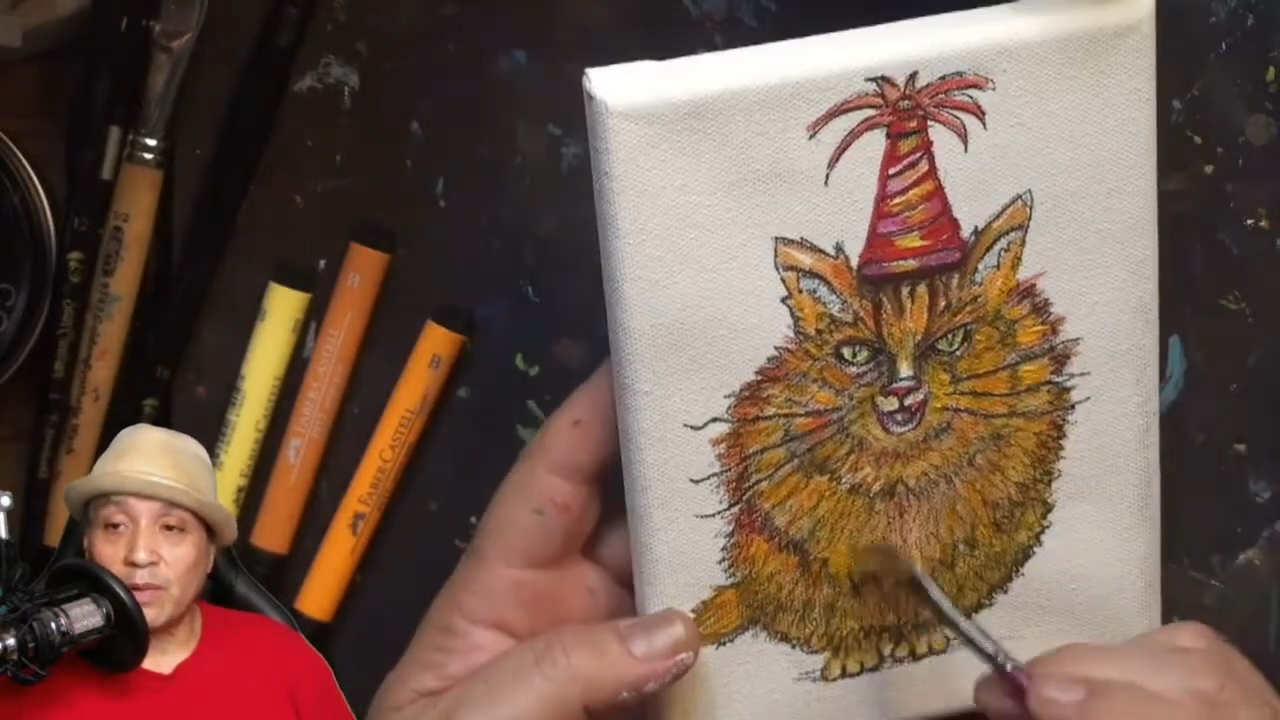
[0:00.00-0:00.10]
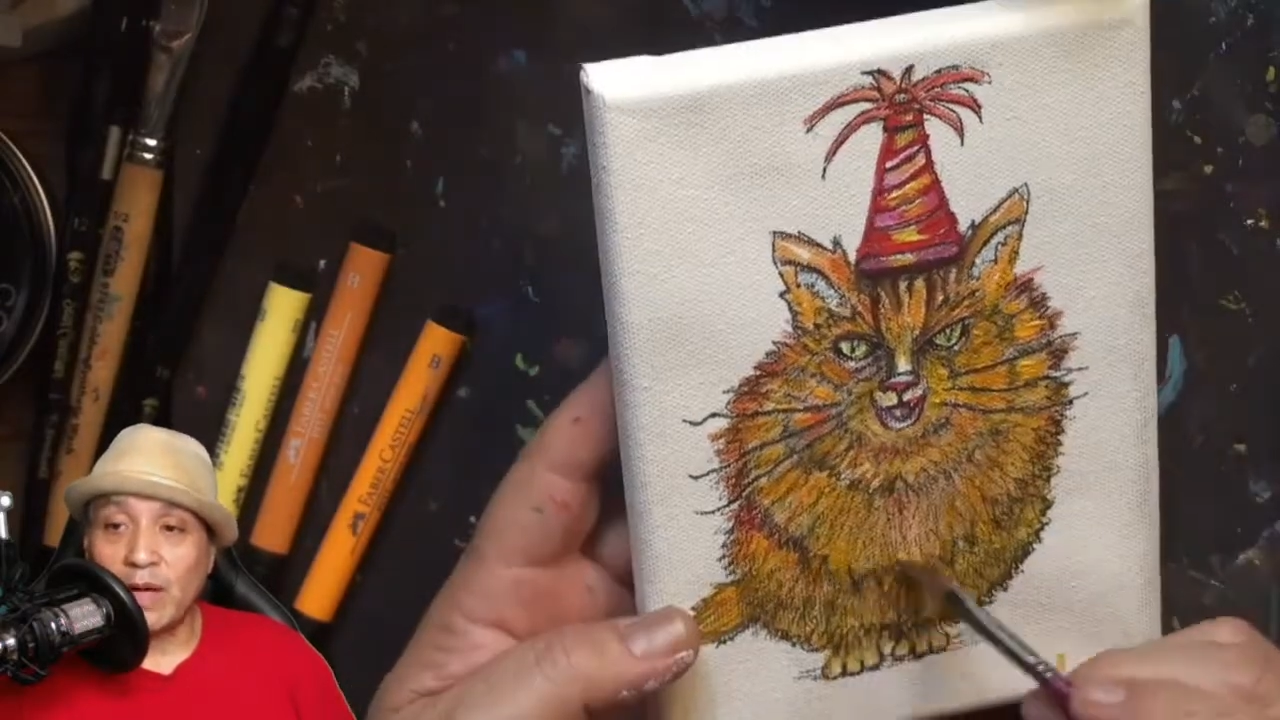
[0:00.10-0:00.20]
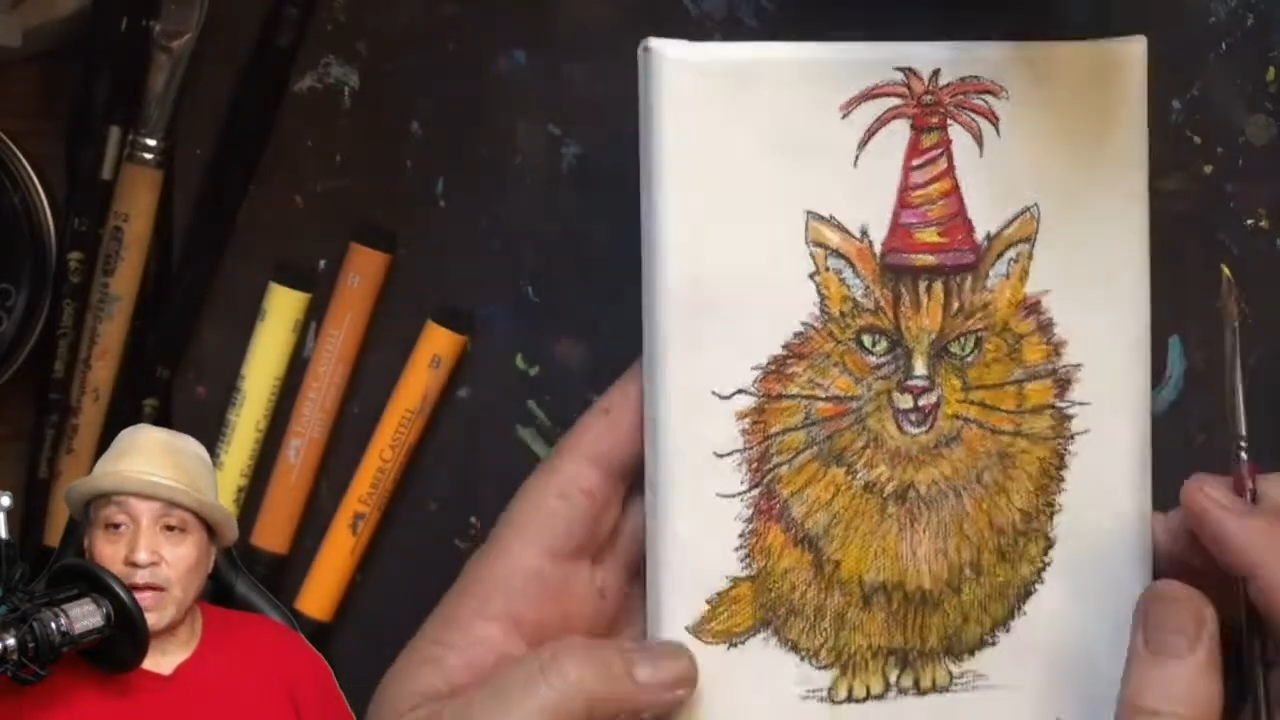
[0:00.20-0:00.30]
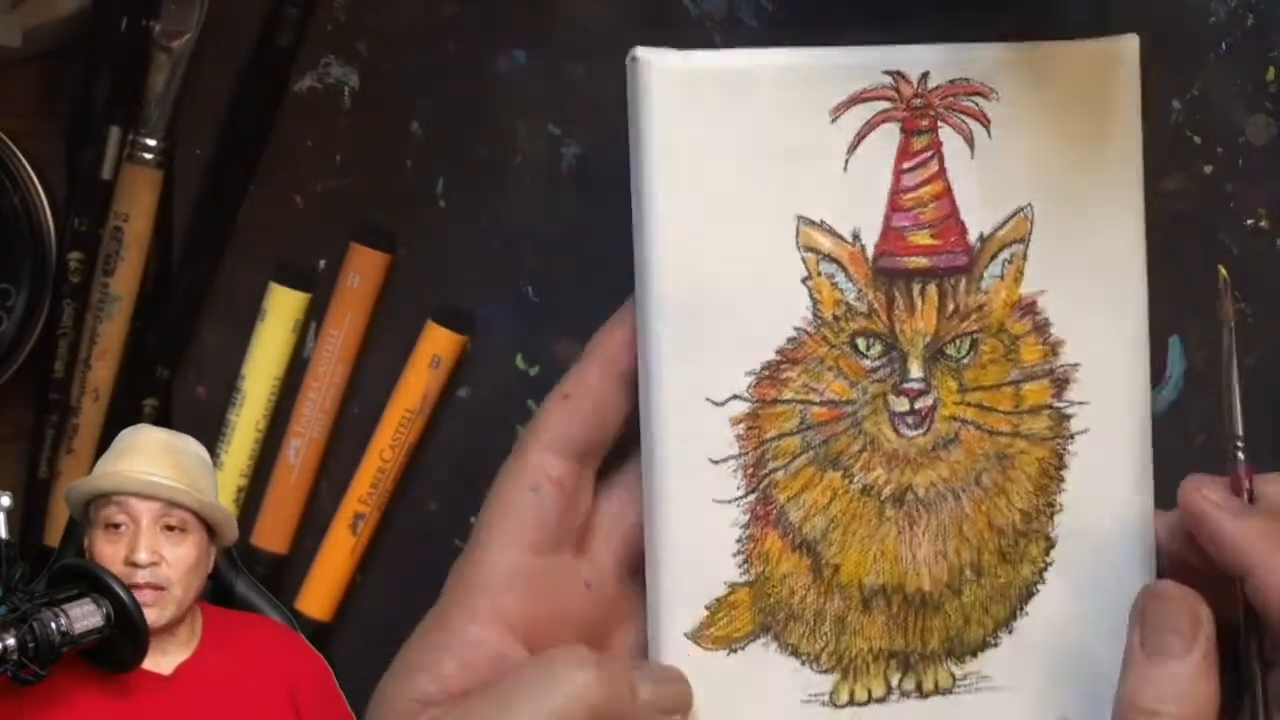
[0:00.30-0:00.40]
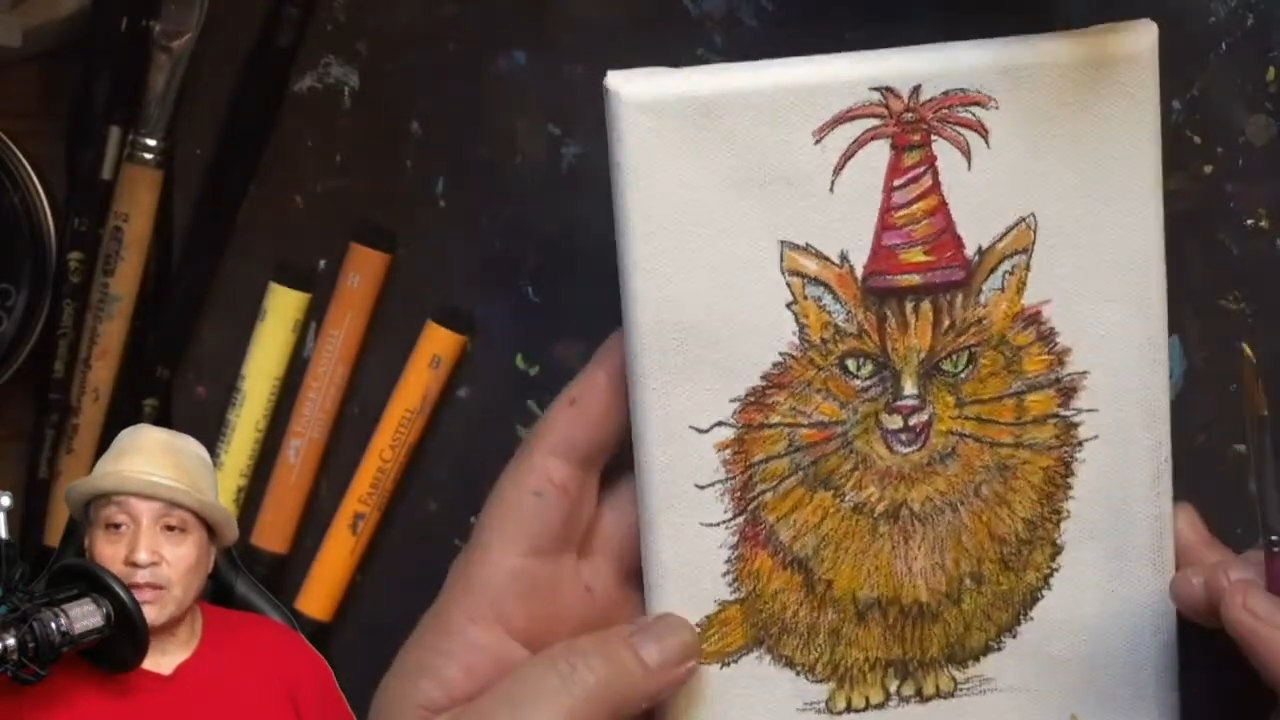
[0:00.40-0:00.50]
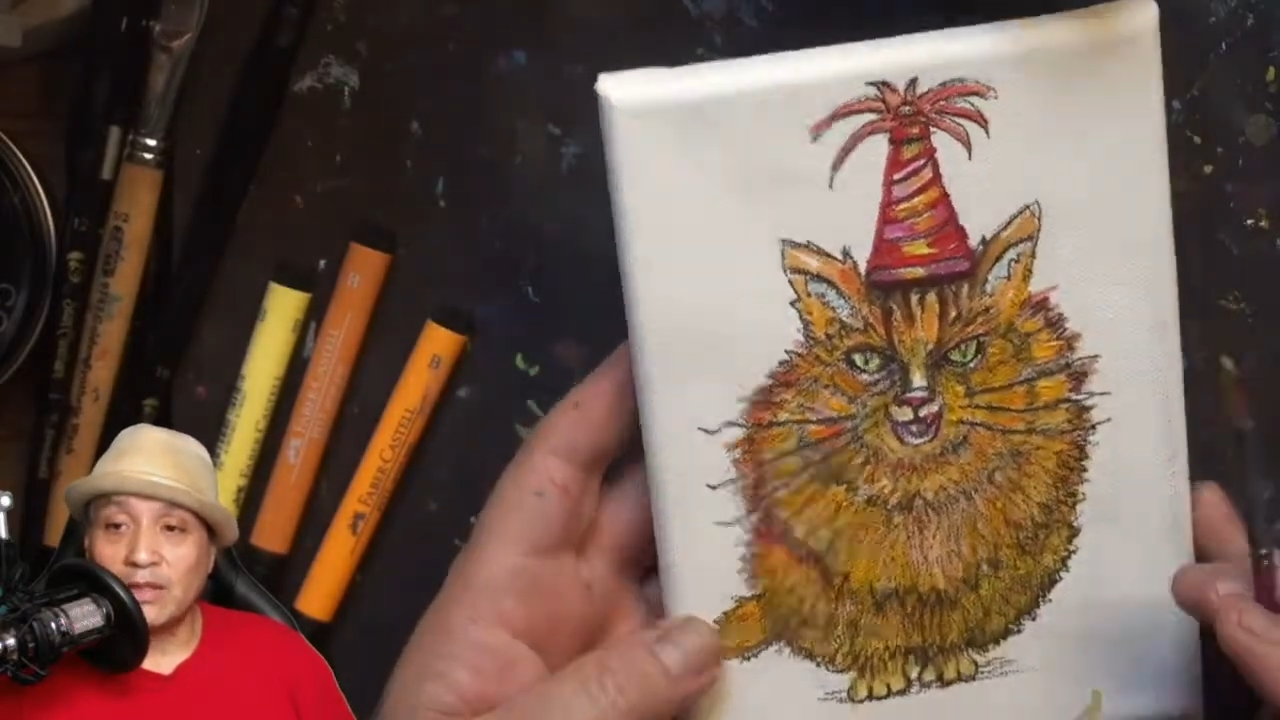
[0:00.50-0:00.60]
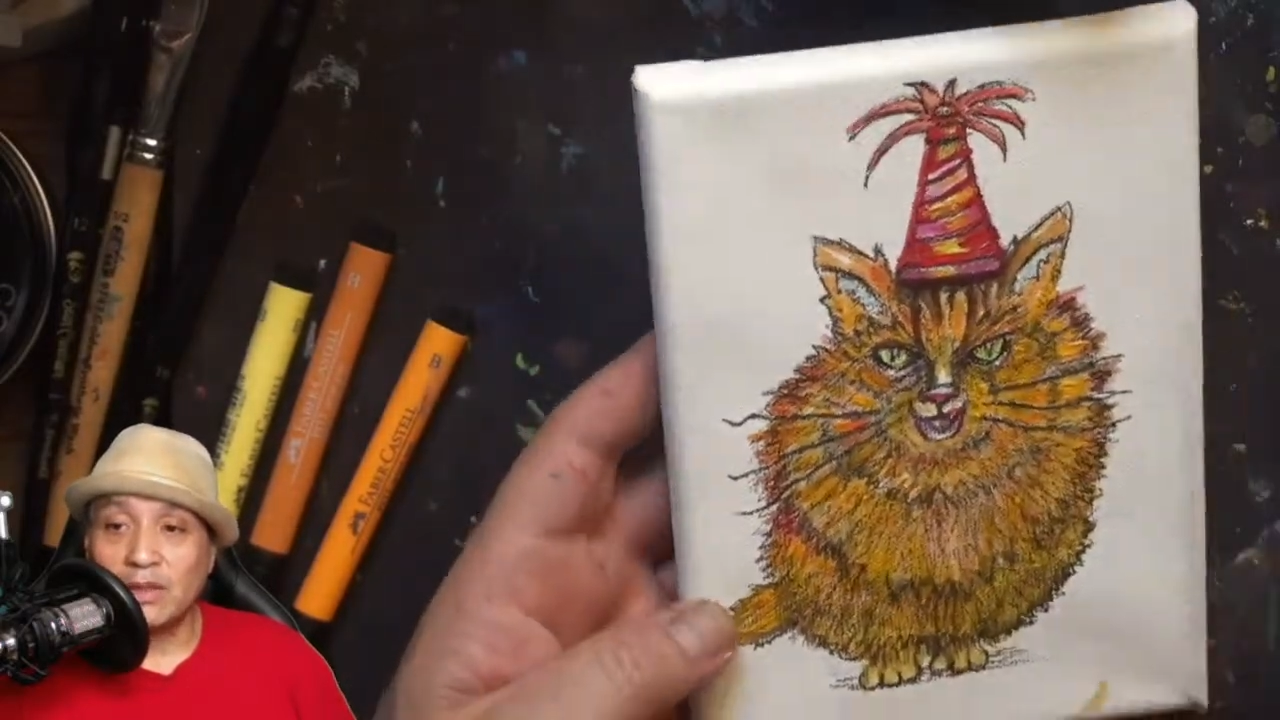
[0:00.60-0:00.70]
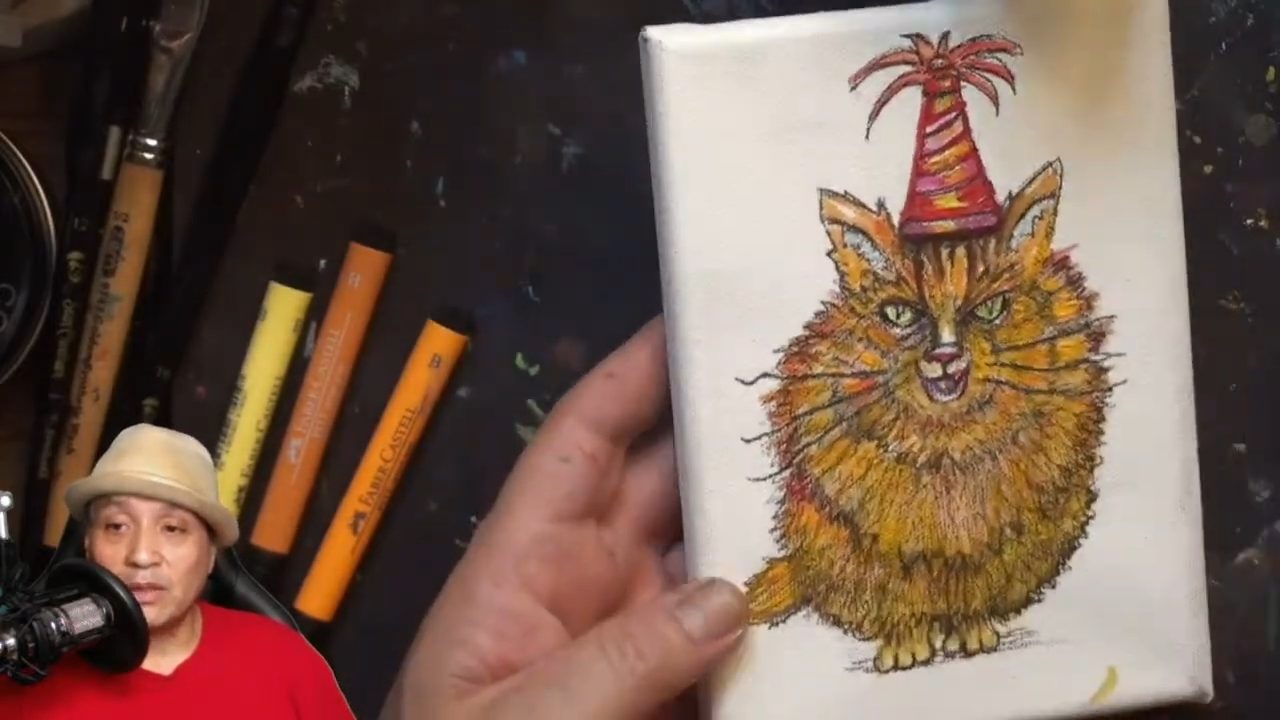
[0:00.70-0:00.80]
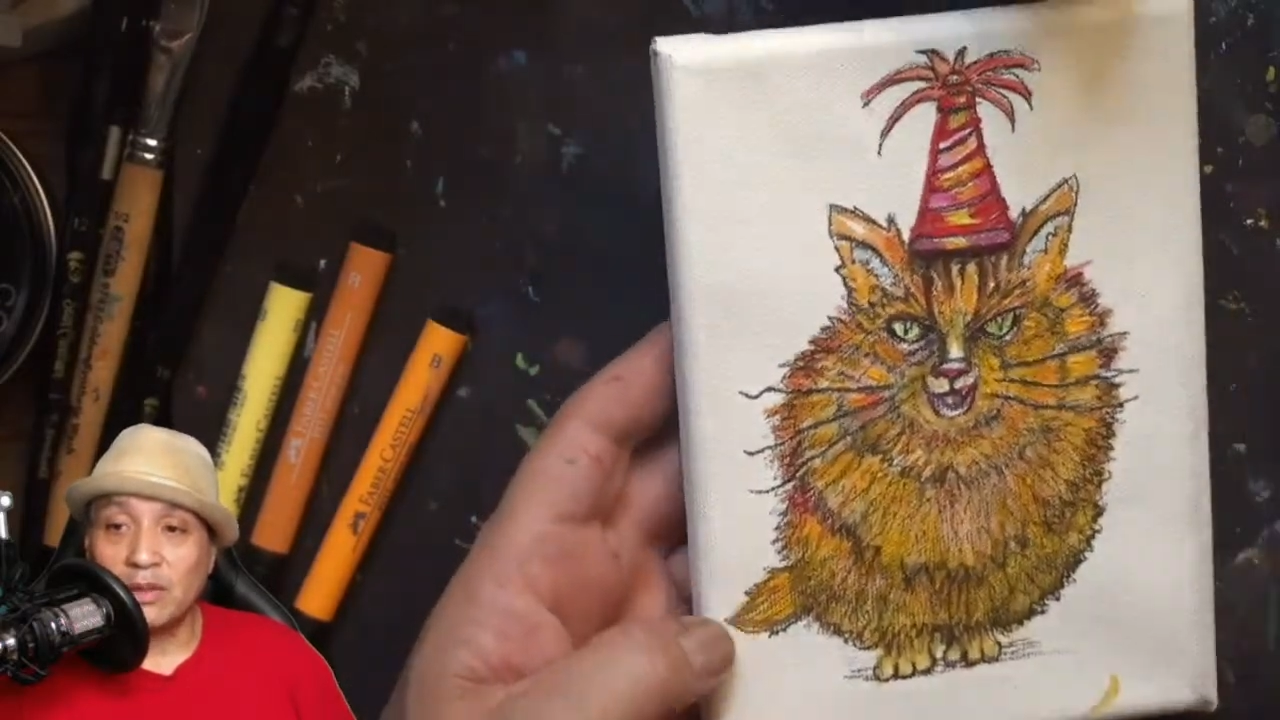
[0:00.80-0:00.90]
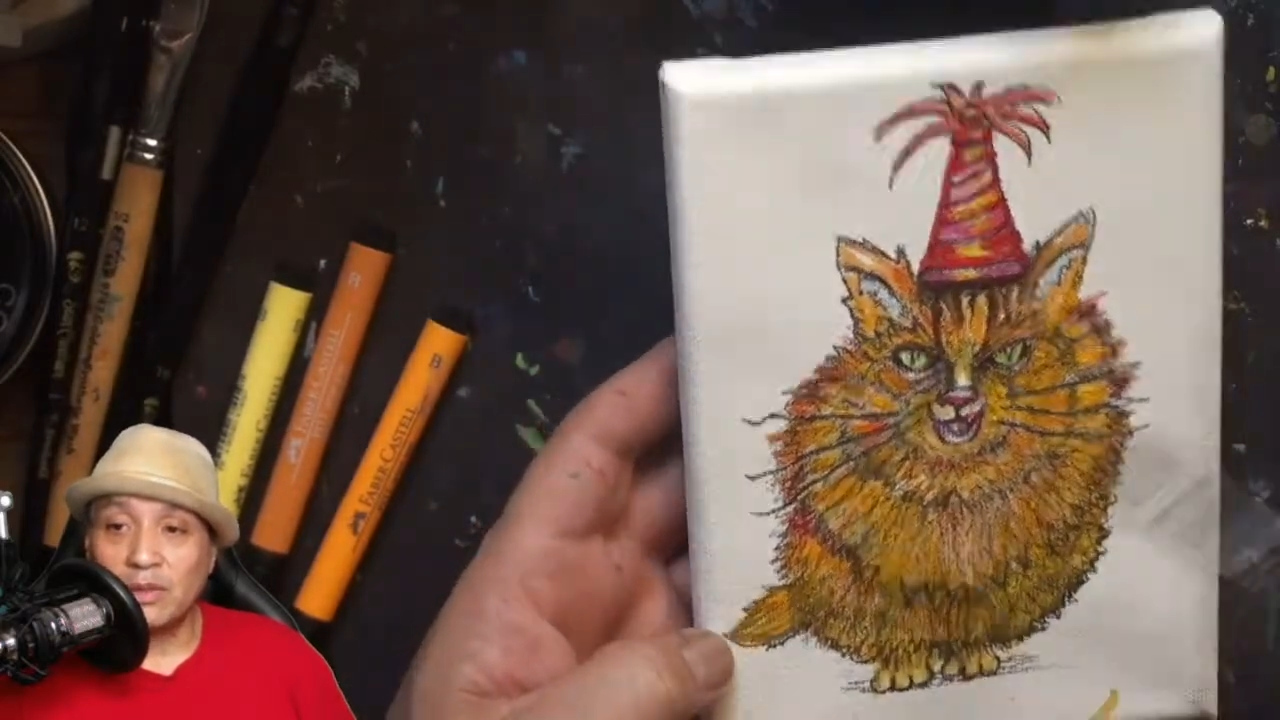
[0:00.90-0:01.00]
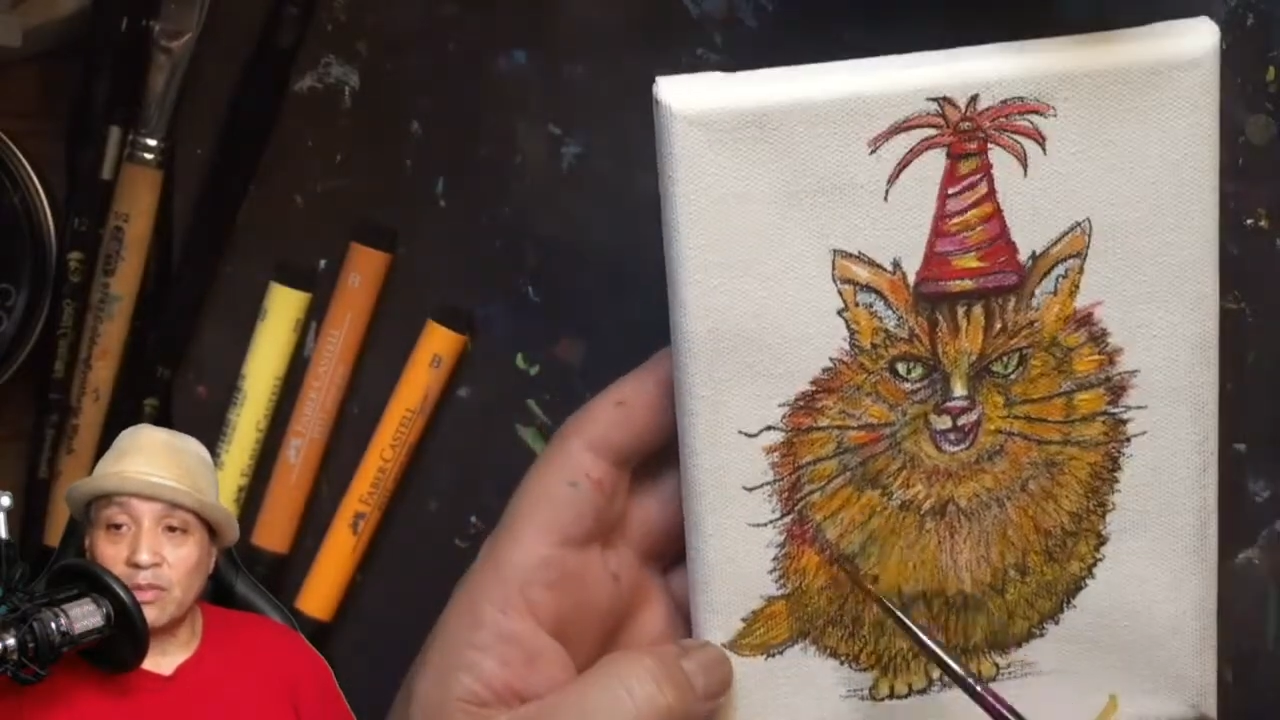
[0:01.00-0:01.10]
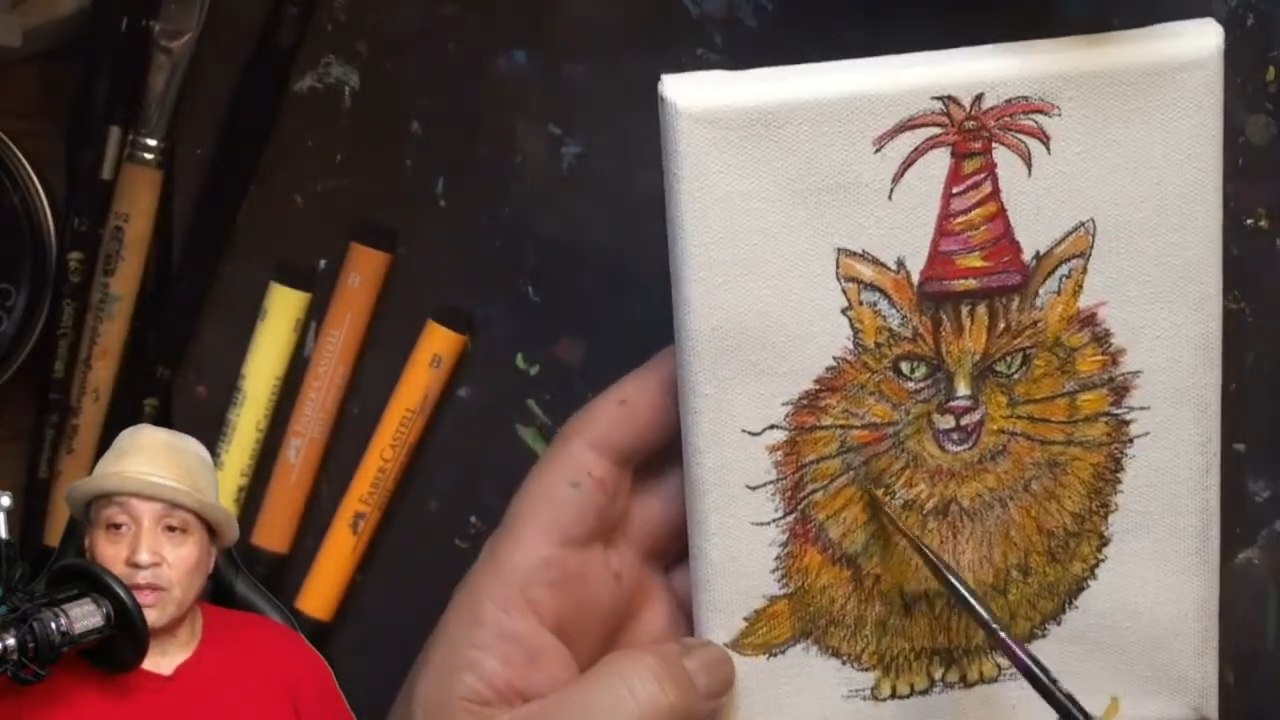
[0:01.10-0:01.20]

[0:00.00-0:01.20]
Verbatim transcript: reality